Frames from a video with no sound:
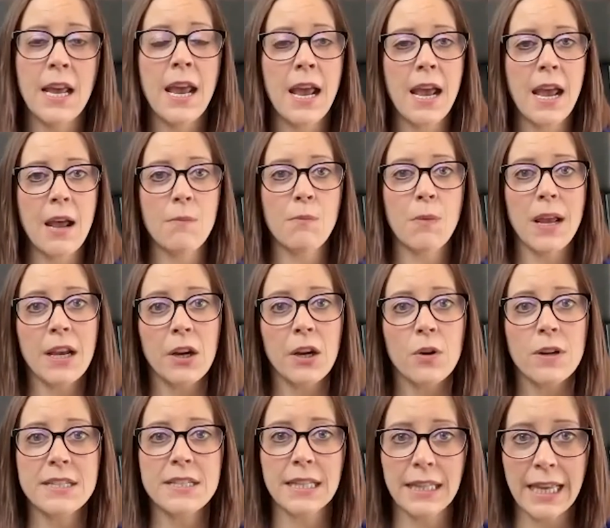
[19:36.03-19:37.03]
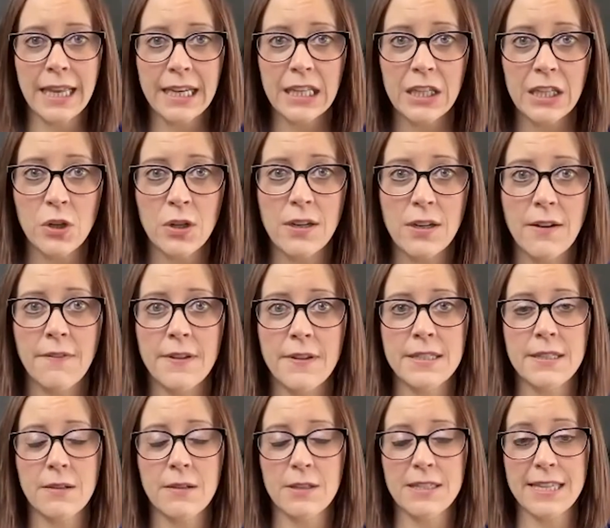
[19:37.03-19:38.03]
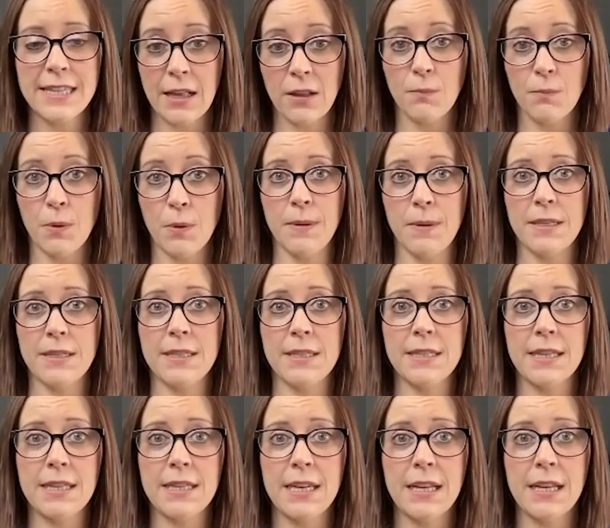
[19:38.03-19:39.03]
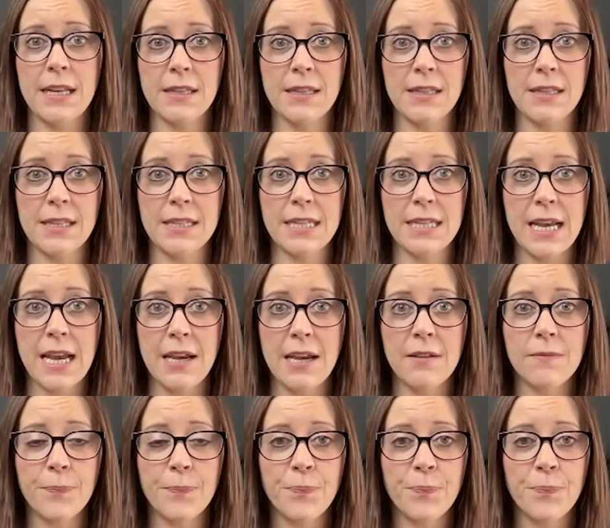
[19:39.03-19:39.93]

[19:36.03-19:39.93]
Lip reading: and increase the likelihood of a saleable business at the end of the day.